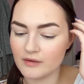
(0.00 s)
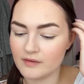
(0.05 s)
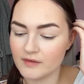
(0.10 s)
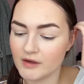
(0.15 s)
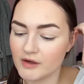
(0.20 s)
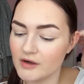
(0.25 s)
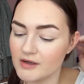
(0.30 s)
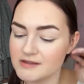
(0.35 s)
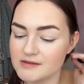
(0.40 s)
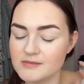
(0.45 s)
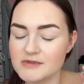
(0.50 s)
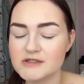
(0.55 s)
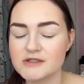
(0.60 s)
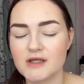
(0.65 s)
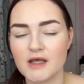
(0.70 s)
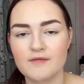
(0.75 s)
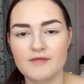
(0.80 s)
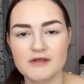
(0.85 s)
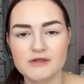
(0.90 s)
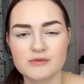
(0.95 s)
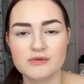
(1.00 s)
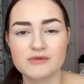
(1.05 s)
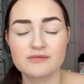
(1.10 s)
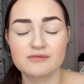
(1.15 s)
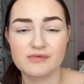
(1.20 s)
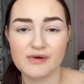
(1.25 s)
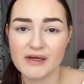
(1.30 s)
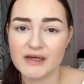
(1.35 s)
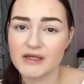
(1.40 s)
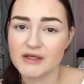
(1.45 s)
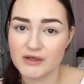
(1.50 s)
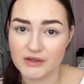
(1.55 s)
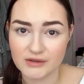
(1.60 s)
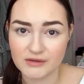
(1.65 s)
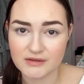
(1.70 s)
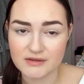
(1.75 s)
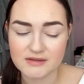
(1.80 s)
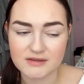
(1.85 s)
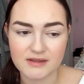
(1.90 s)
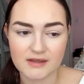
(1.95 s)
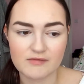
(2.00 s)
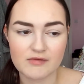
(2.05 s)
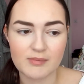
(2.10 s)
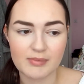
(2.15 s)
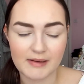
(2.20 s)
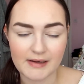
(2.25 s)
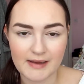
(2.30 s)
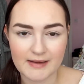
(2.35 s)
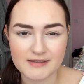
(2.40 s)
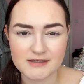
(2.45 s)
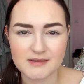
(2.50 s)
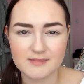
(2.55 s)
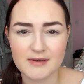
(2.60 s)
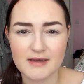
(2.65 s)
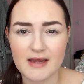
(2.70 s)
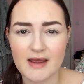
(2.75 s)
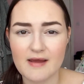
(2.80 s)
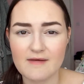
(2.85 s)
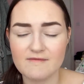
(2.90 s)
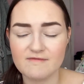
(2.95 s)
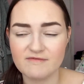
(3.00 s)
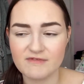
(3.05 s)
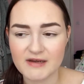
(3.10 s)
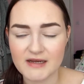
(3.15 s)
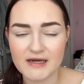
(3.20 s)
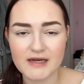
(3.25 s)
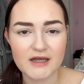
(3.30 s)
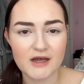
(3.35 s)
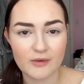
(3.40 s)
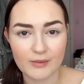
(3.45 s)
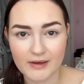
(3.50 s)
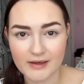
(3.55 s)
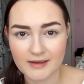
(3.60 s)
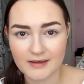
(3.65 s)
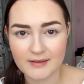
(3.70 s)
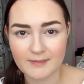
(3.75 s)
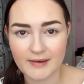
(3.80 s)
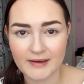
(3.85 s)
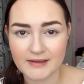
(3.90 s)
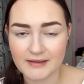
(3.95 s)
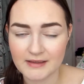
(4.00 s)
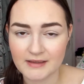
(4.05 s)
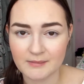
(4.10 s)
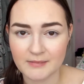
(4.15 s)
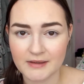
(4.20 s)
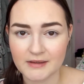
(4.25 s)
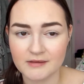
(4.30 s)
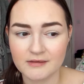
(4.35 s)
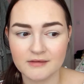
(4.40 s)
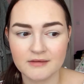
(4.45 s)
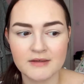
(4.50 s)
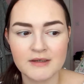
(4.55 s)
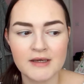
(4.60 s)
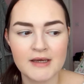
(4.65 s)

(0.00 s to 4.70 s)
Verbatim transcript: the customer service was really good they replied to me really quickly by email